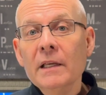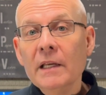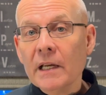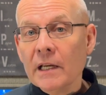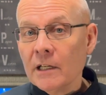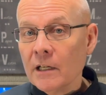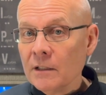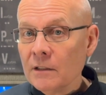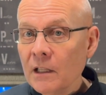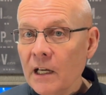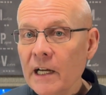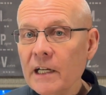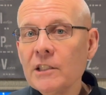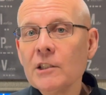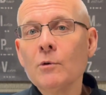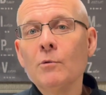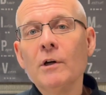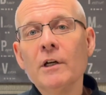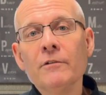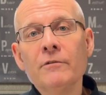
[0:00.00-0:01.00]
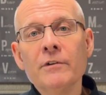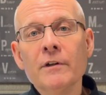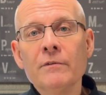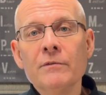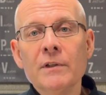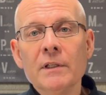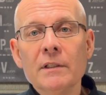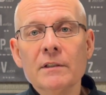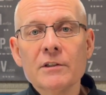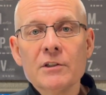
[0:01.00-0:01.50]
And unlike the
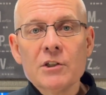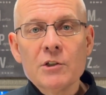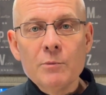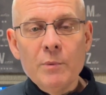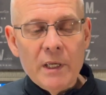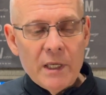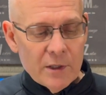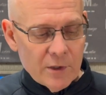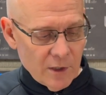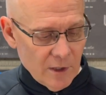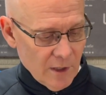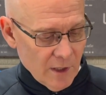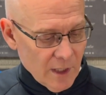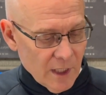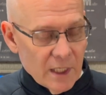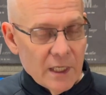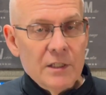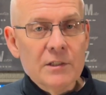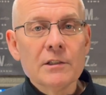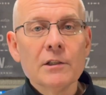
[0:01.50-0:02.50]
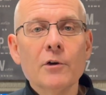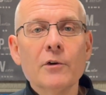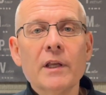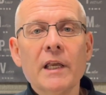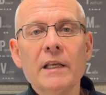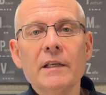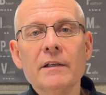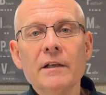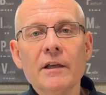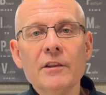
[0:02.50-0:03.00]
150, the speaker is
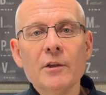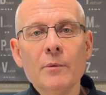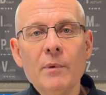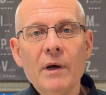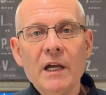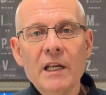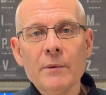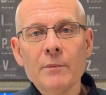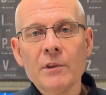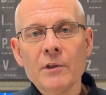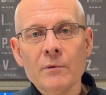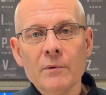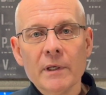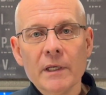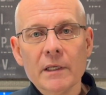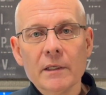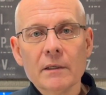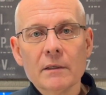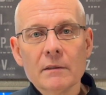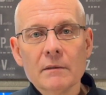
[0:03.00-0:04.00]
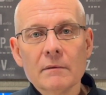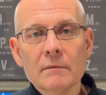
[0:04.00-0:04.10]
located on the bottom of the rig.